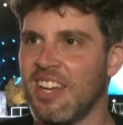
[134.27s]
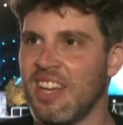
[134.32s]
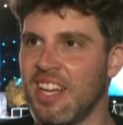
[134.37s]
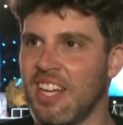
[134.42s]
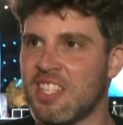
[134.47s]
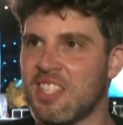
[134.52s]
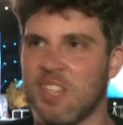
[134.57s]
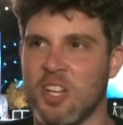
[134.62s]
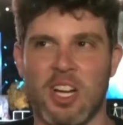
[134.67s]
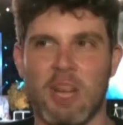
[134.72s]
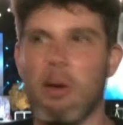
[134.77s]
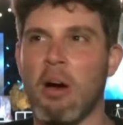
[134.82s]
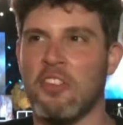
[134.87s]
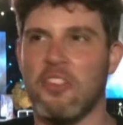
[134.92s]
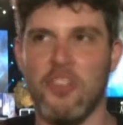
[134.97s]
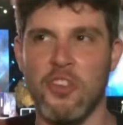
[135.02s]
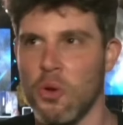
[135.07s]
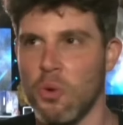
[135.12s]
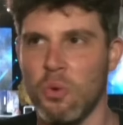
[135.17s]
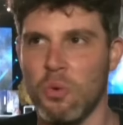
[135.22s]
It's not
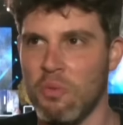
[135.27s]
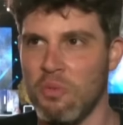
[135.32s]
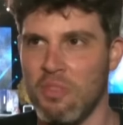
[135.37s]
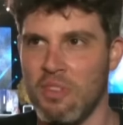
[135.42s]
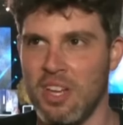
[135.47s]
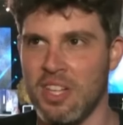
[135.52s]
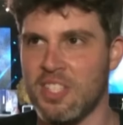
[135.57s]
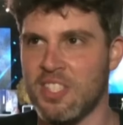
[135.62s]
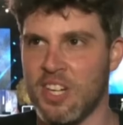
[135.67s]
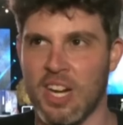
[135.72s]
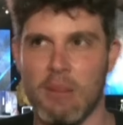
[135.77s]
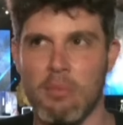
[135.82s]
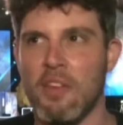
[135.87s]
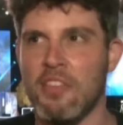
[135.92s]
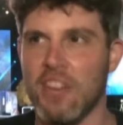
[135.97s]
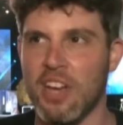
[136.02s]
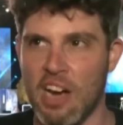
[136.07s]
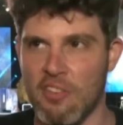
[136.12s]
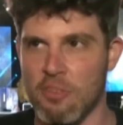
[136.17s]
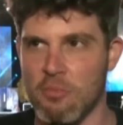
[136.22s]
about you. It's not about
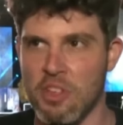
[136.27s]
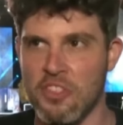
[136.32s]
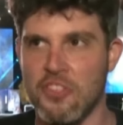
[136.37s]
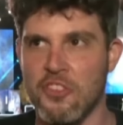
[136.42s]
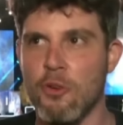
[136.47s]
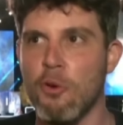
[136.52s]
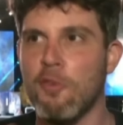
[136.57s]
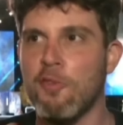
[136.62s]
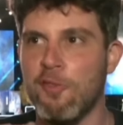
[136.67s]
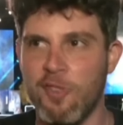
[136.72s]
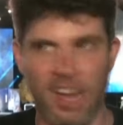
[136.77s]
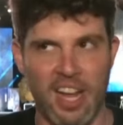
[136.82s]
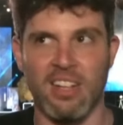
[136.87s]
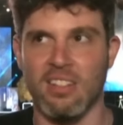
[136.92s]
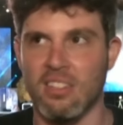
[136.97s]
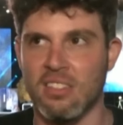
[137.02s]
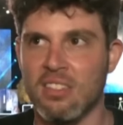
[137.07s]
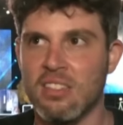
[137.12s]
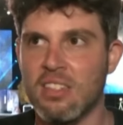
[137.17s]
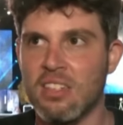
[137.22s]
the government. You
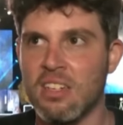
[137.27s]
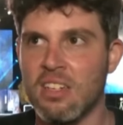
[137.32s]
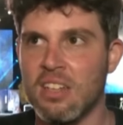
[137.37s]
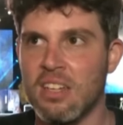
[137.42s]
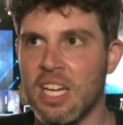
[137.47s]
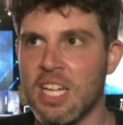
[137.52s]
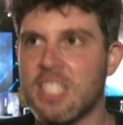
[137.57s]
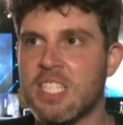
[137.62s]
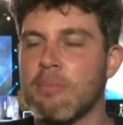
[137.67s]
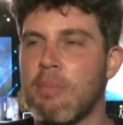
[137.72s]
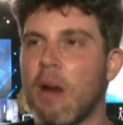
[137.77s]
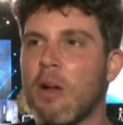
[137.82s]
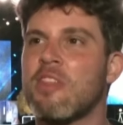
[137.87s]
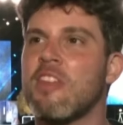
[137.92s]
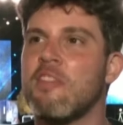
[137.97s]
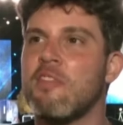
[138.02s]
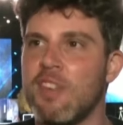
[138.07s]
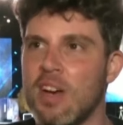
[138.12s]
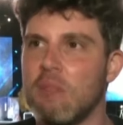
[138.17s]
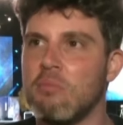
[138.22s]
failed. It's about
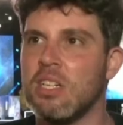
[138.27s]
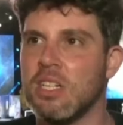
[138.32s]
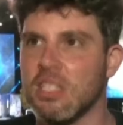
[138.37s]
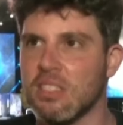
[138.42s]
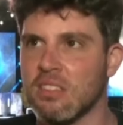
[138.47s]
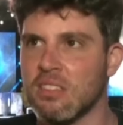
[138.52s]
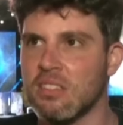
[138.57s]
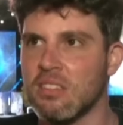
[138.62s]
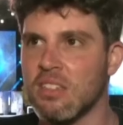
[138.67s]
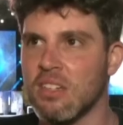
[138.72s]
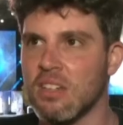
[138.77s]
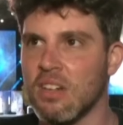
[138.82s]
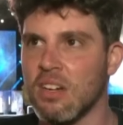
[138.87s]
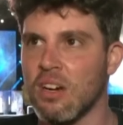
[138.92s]
the families.